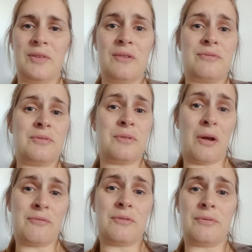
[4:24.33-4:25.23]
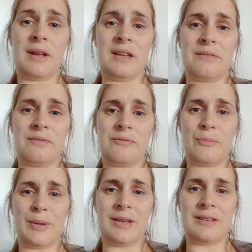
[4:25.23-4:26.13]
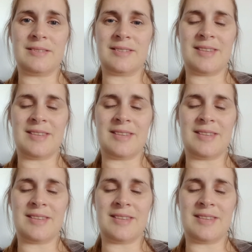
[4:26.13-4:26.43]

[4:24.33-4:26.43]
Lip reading: of grief, because